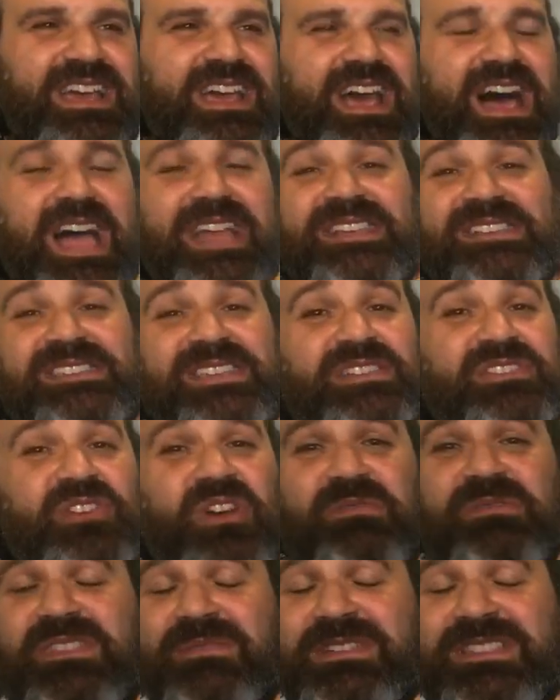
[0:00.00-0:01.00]
I can sit and
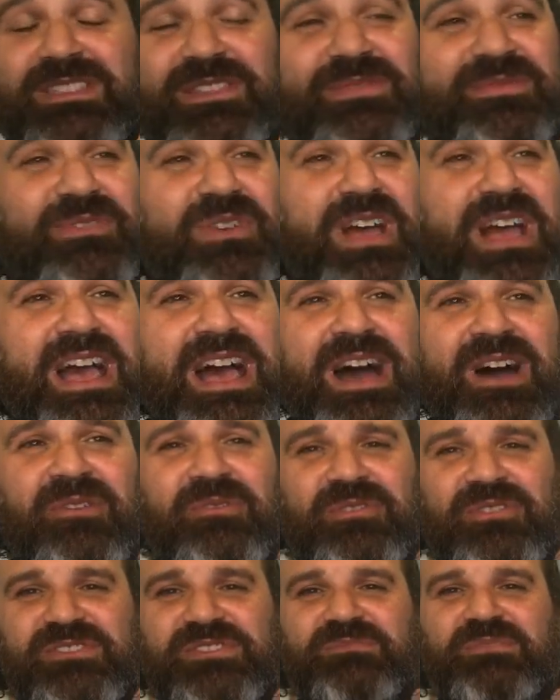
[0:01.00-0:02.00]
talk with about this for
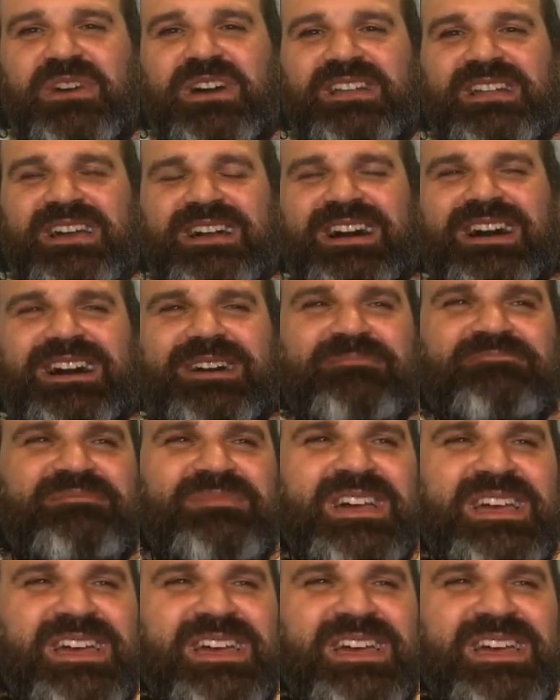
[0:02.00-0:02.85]
hours, but uh, um.